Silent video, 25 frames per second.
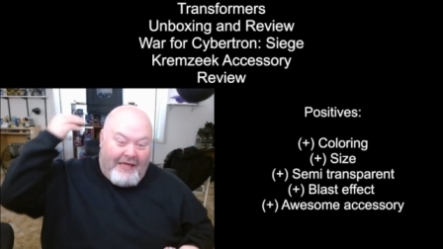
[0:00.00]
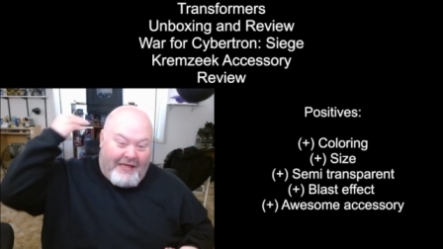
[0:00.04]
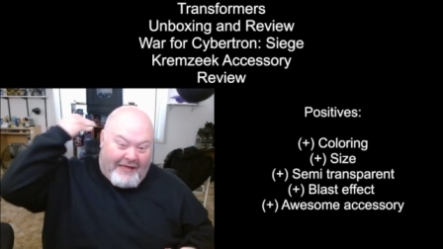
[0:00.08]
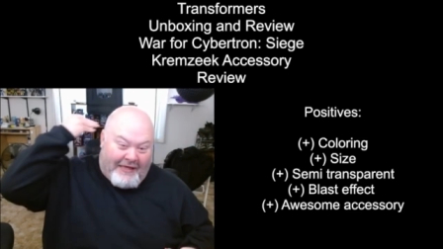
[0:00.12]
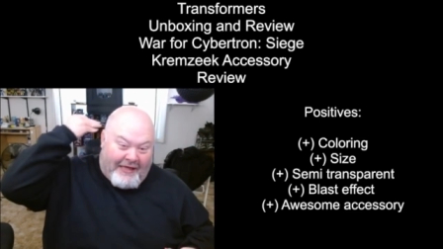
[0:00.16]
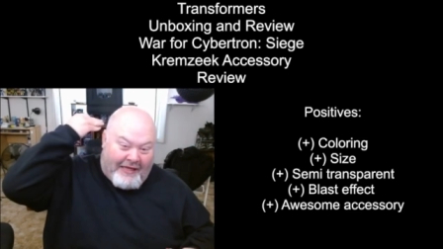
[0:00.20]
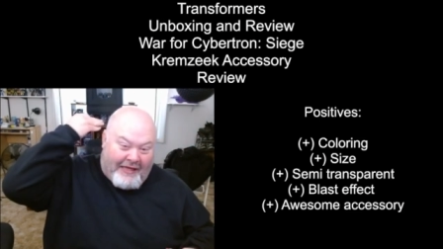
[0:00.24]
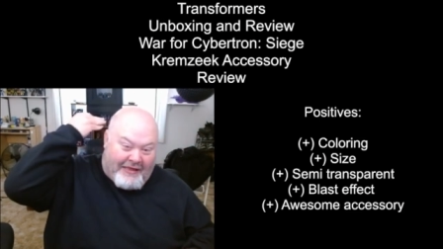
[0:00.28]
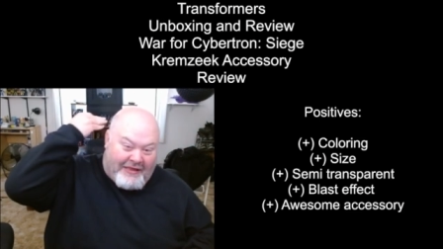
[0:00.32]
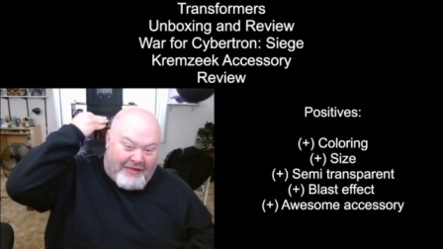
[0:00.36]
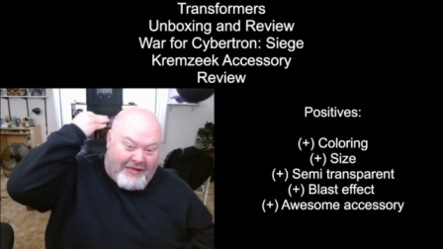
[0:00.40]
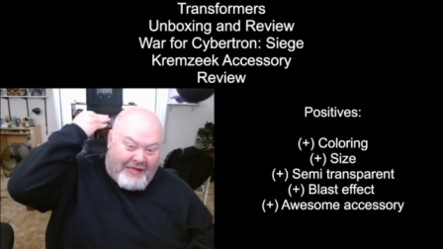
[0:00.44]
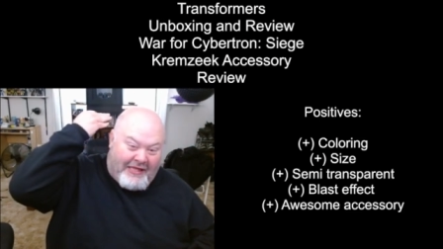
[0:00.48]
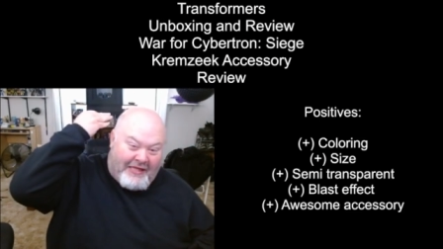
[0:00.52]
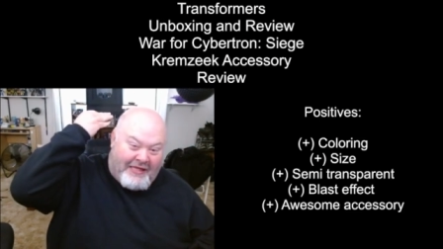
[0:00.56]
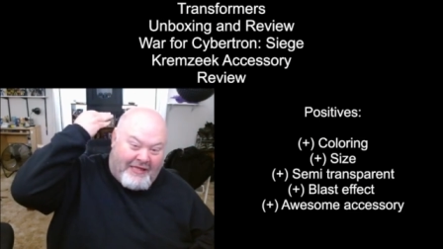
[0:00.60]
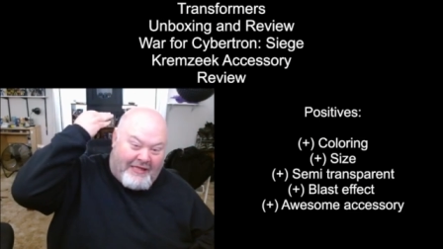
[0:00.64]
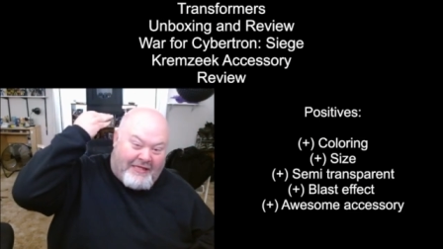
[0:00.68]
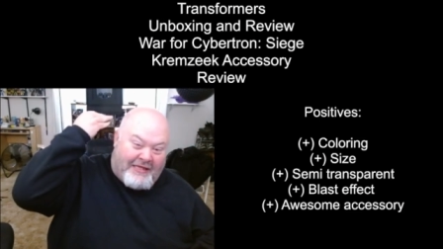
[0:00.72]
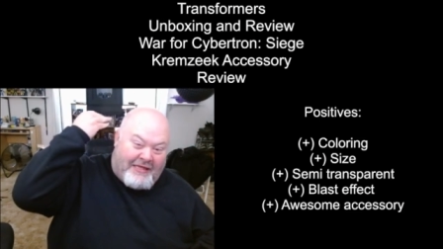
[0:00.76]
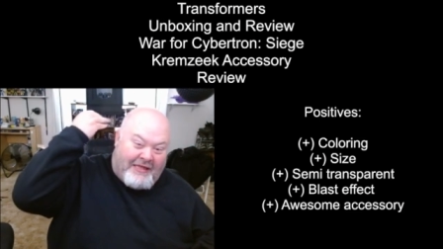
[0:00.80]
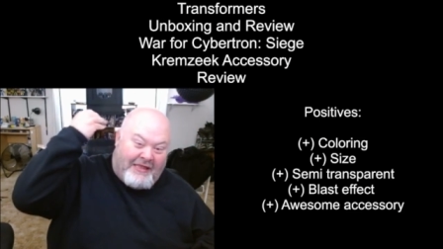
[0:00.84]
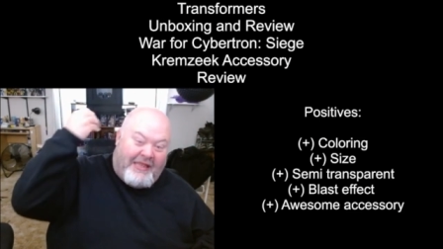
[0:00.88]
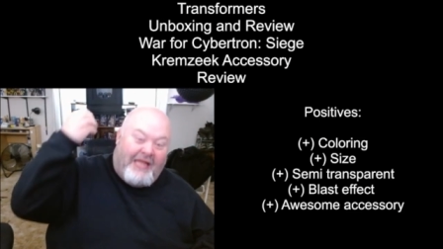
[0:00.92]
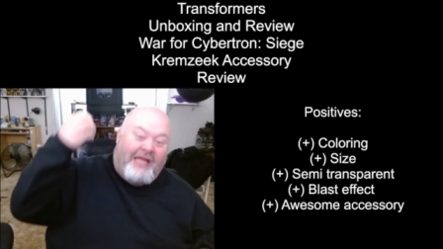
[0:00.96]
like the
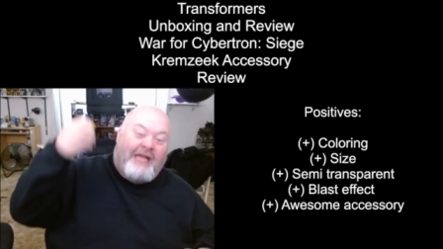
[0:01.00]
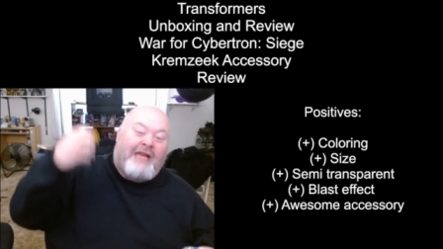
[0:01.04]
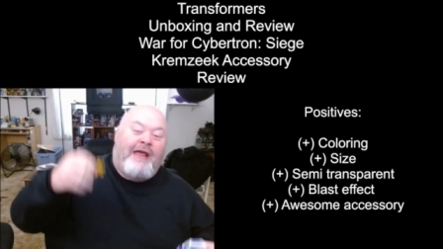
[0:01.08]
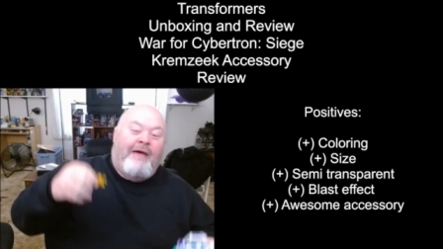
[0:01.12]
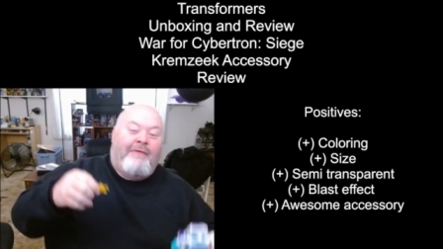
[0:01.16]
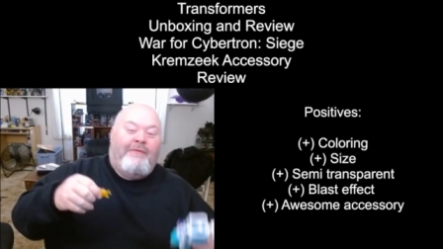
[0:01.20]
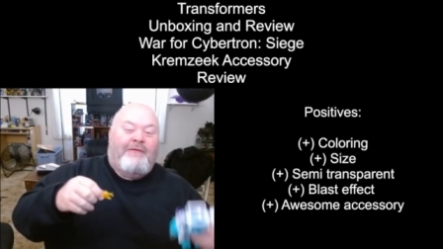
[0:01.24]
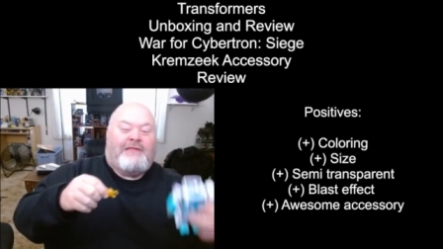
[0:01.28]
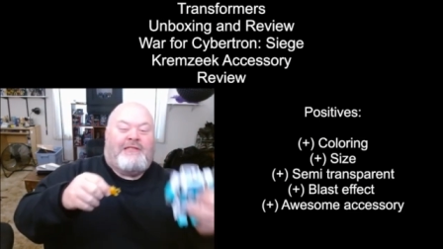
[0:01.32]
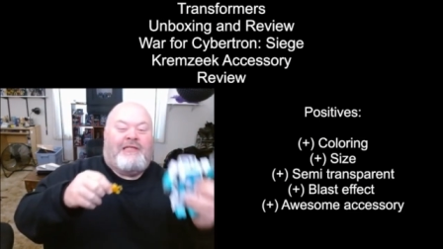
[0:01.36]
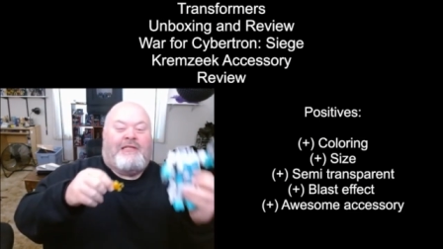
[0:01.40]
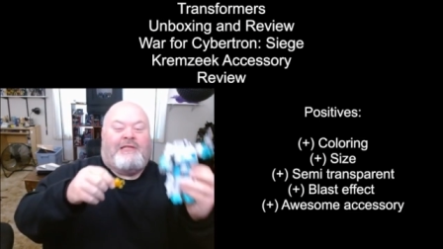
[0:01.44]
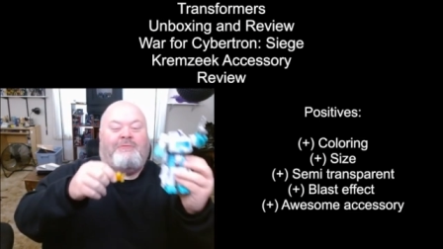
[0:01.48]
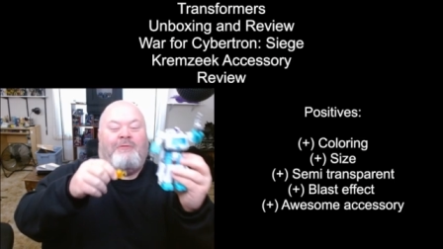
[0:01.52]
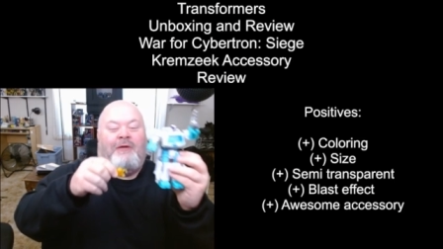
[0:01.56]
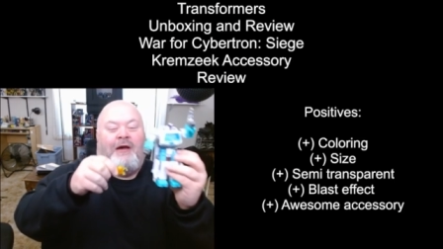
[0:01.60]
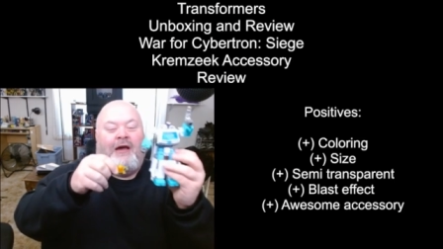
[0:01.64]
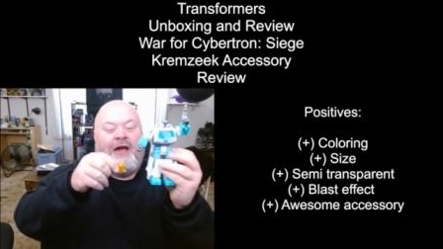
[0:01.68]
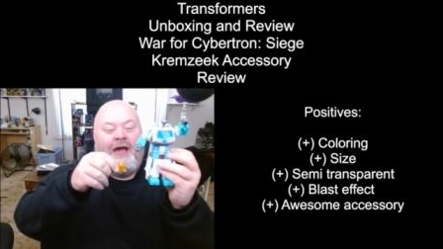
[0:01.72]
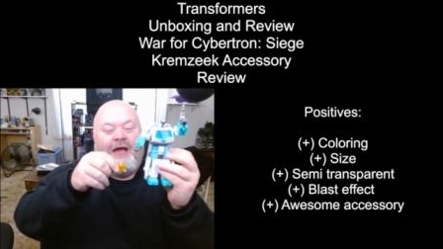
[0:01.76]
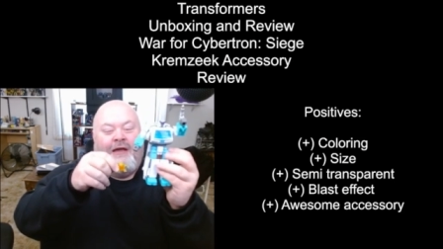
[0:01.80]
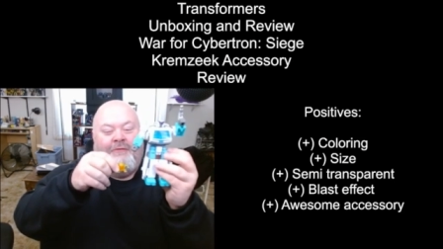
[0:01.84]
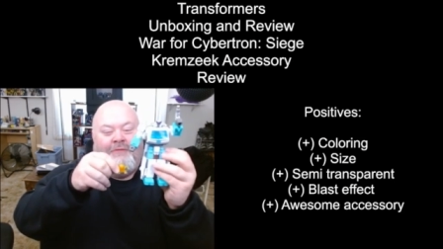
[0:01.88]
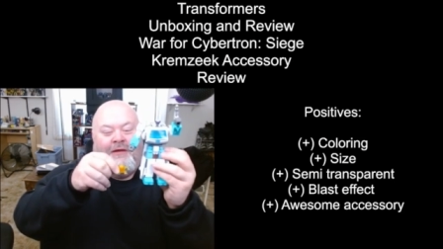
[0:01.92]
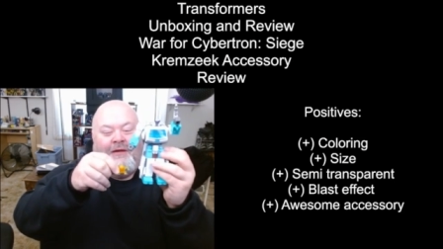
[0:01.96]
the nemesis
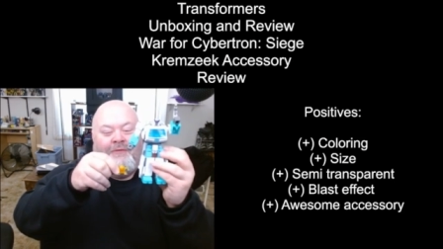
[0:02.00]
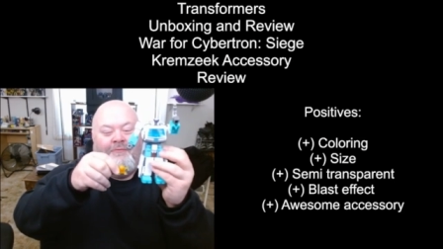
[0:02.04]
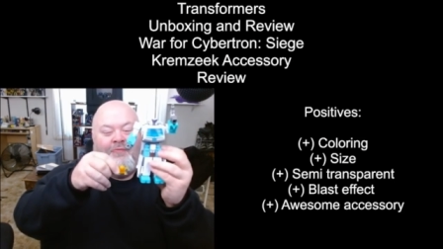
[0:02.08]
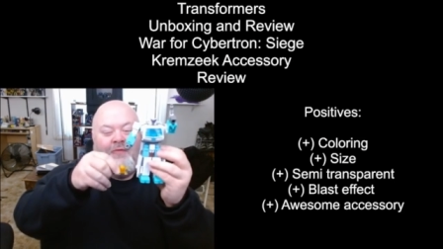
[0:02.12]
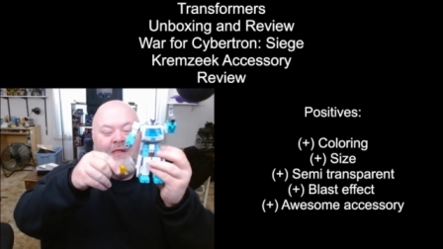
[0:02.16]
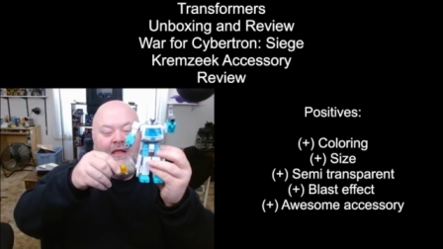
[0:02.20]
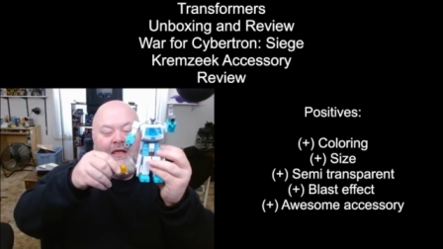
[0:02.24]
behind me